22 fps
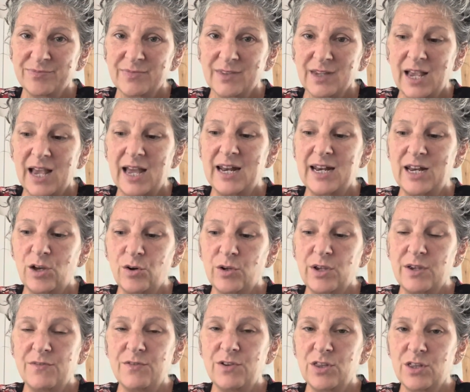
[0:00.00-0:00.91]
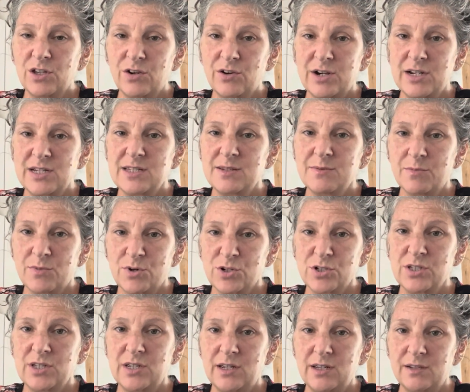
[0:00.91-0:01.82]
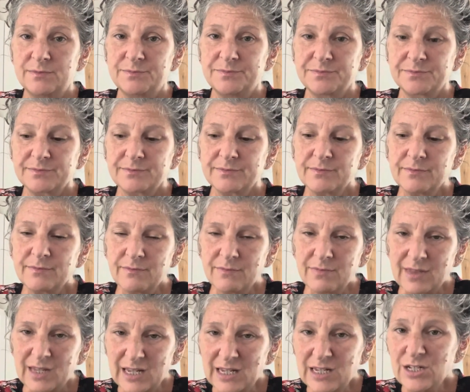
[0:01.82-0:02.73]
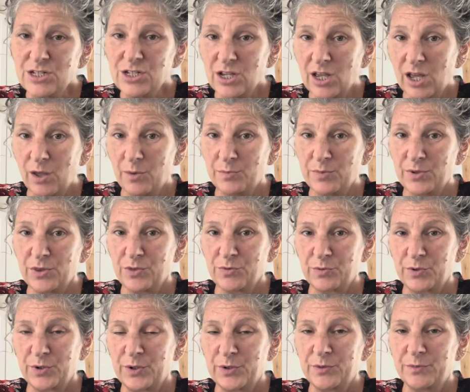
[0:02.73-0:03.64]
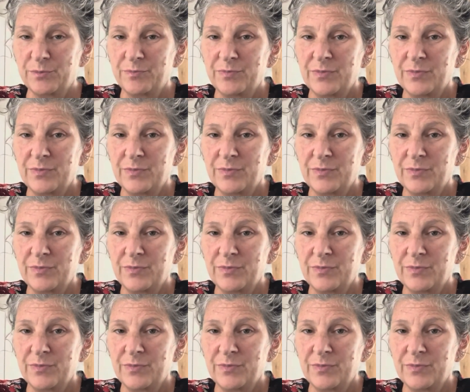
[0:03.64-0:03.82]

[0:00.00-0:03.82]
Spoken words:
and he'll give you the grace and mercy to help you through.